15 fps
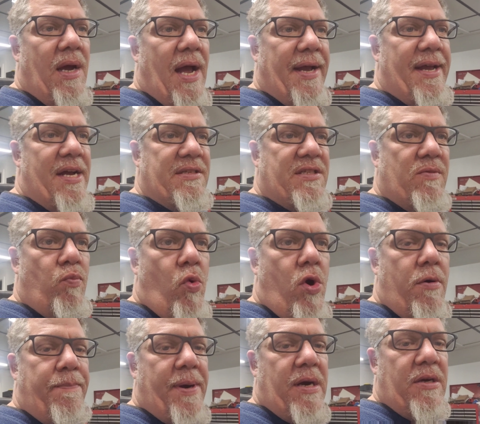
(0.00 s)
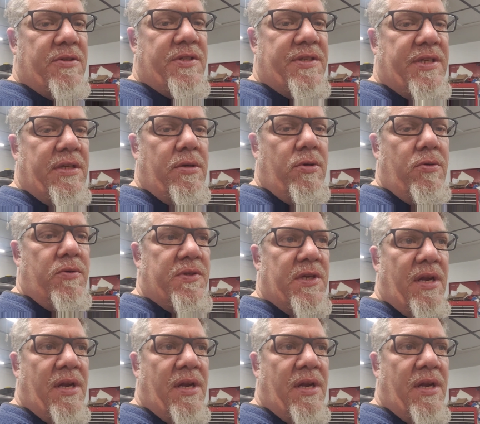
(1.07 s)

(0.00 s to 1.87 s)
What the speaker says: I got some more parts to use,